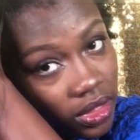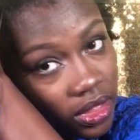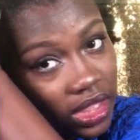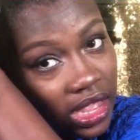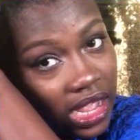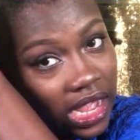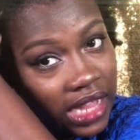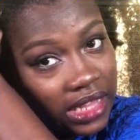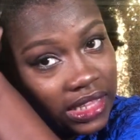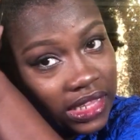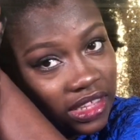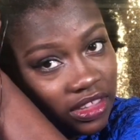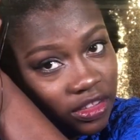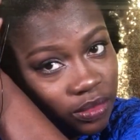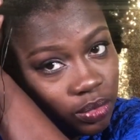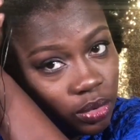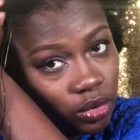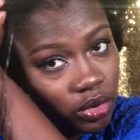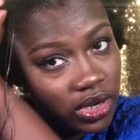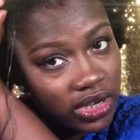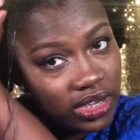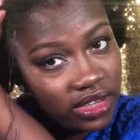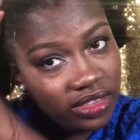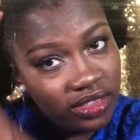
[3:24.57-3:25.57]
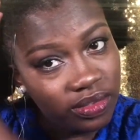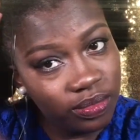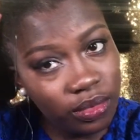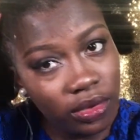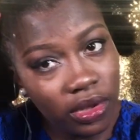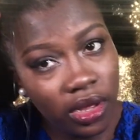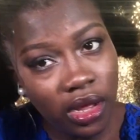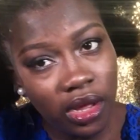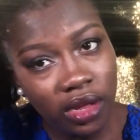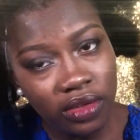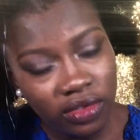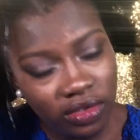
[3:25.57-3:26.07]
At this point, to
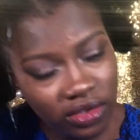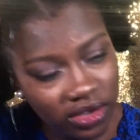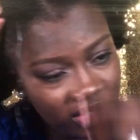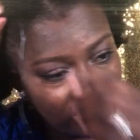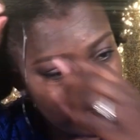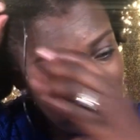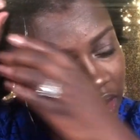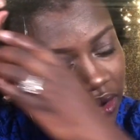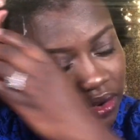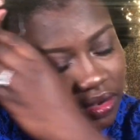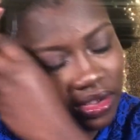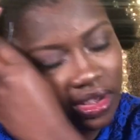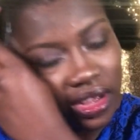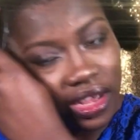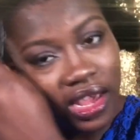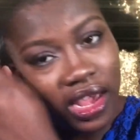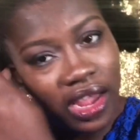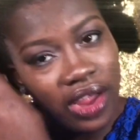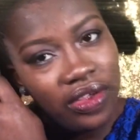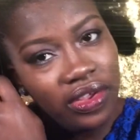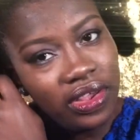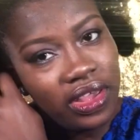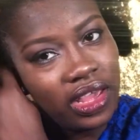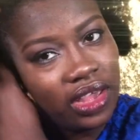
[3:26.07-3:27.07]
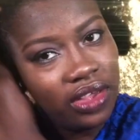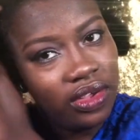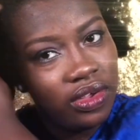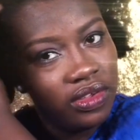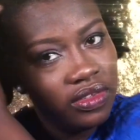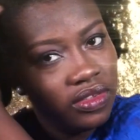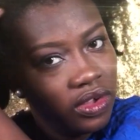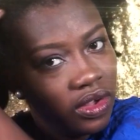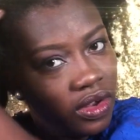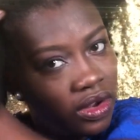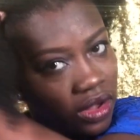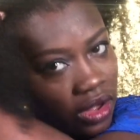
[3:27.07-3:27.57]
detangle your hair, you can use
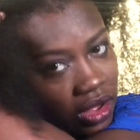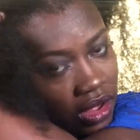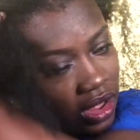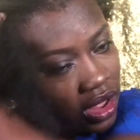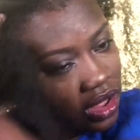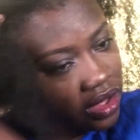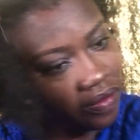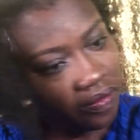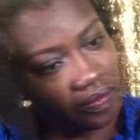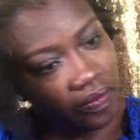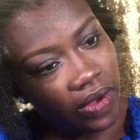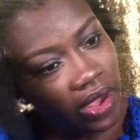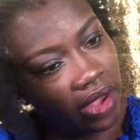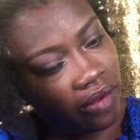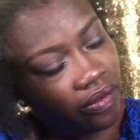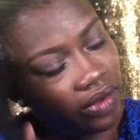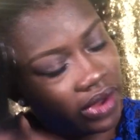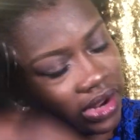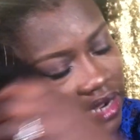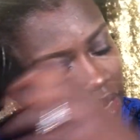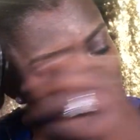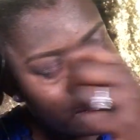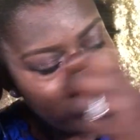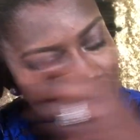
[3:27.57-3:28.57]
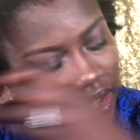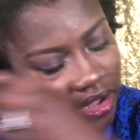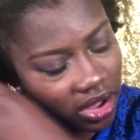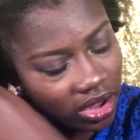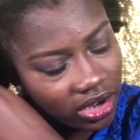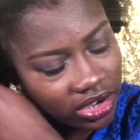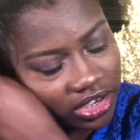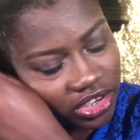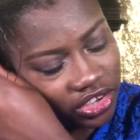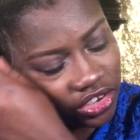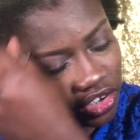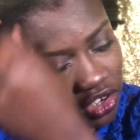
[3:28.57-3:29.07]
your favorite leave-in
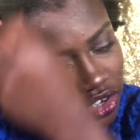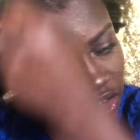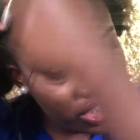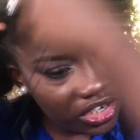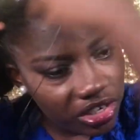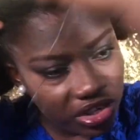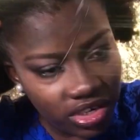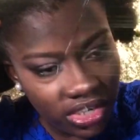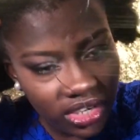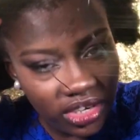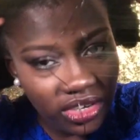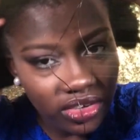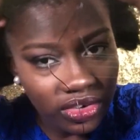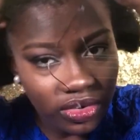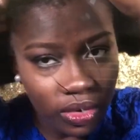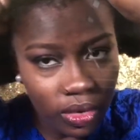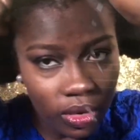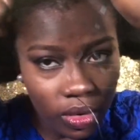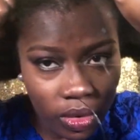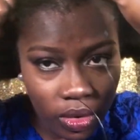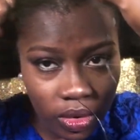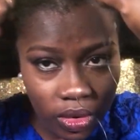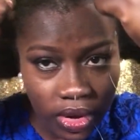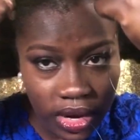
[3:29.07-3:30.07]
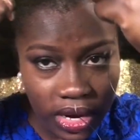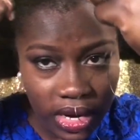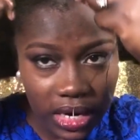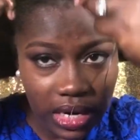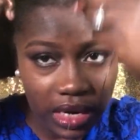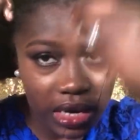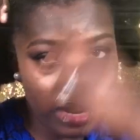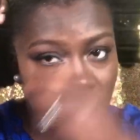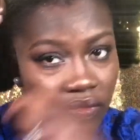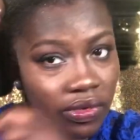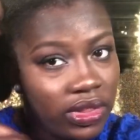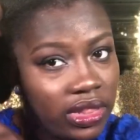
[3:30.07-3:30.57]
conditioner, your oil, and
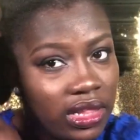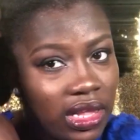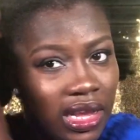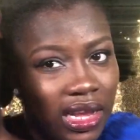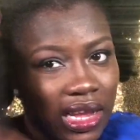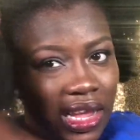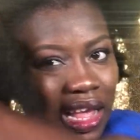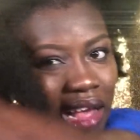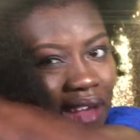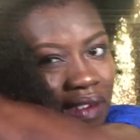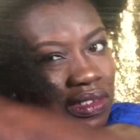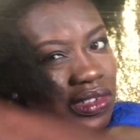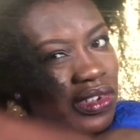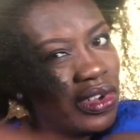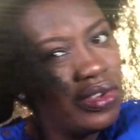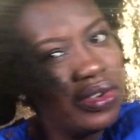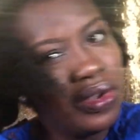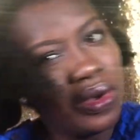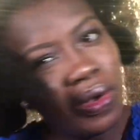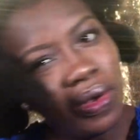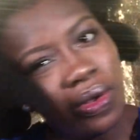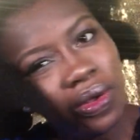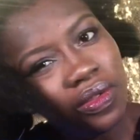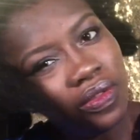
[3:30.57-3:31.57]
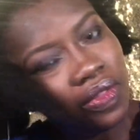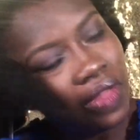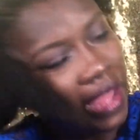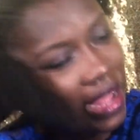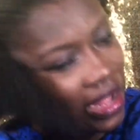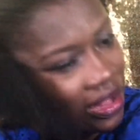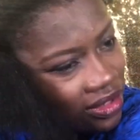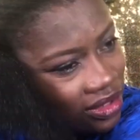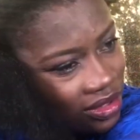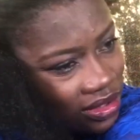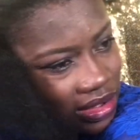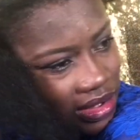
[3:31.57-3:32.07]
everything. I've done all
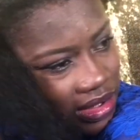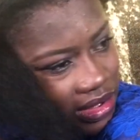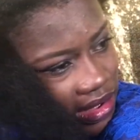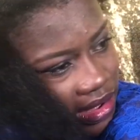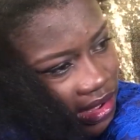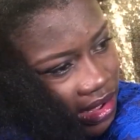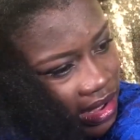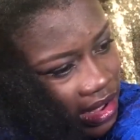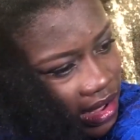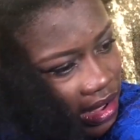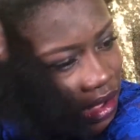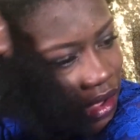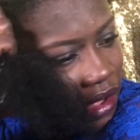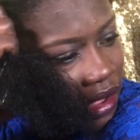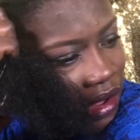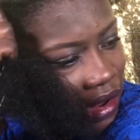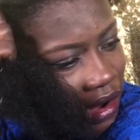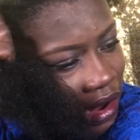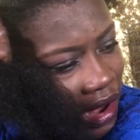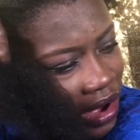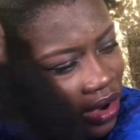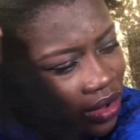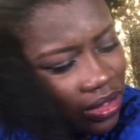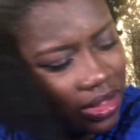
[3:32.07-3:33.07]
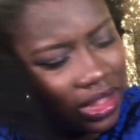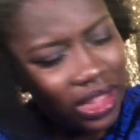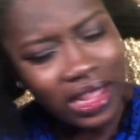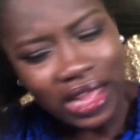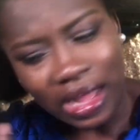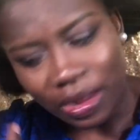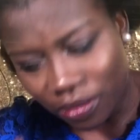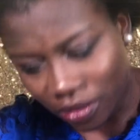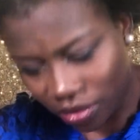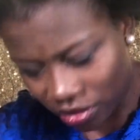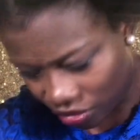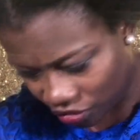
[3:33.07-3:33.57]
that. And I don't think I
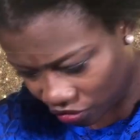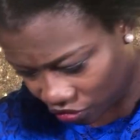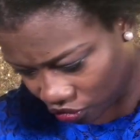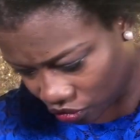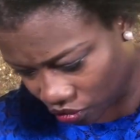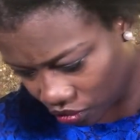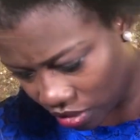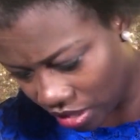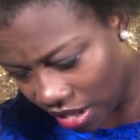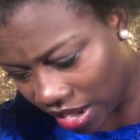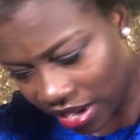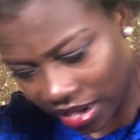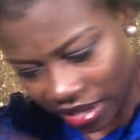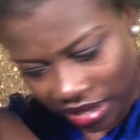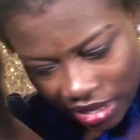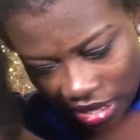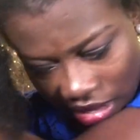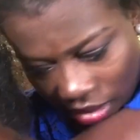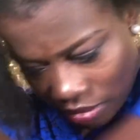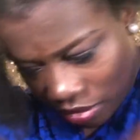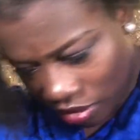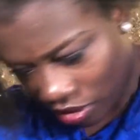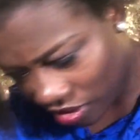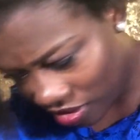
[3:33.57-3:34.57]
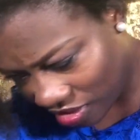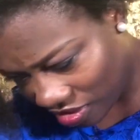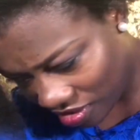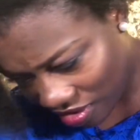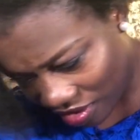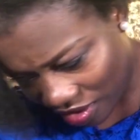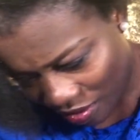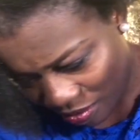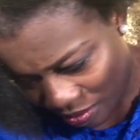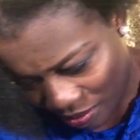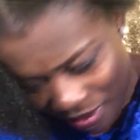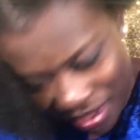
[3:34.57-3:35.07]
want to show that again because it's going
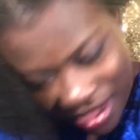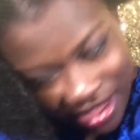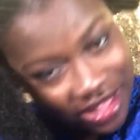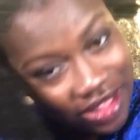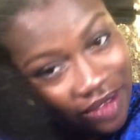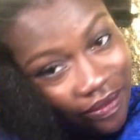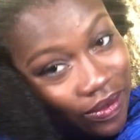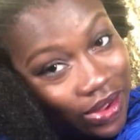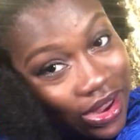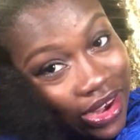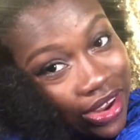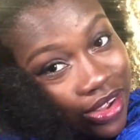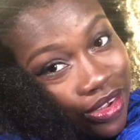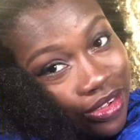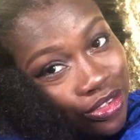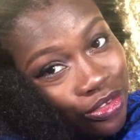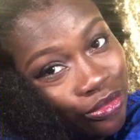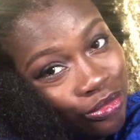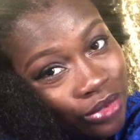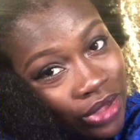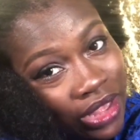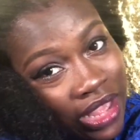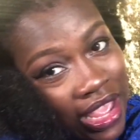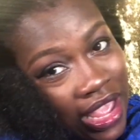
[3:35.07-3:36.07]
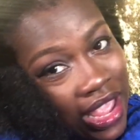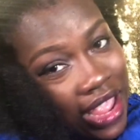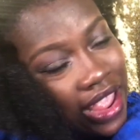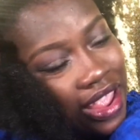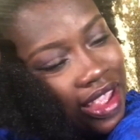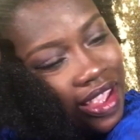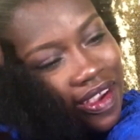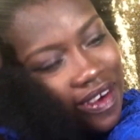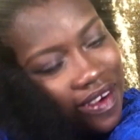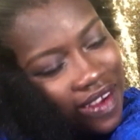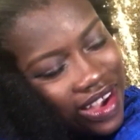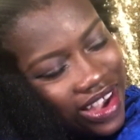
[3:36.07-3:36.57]
to make the video to be
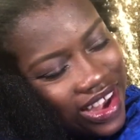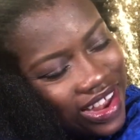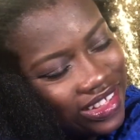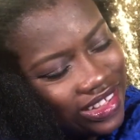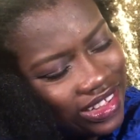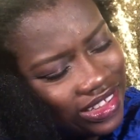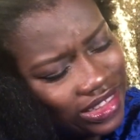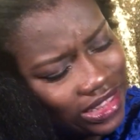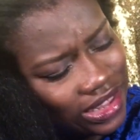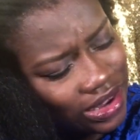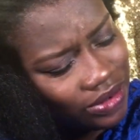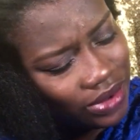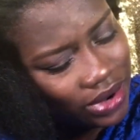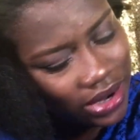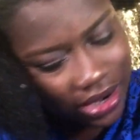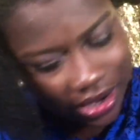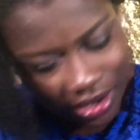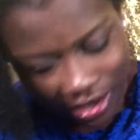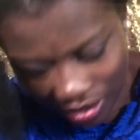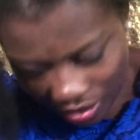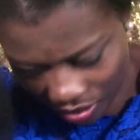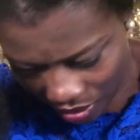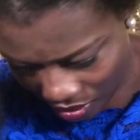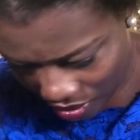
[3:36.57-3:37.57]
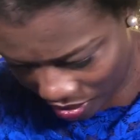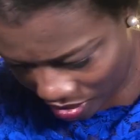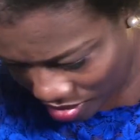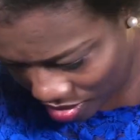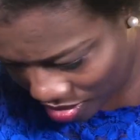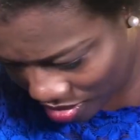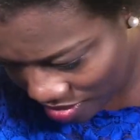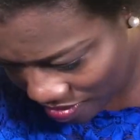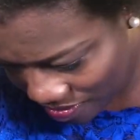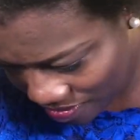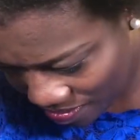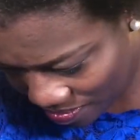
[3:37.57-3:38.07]
unnecessarily long.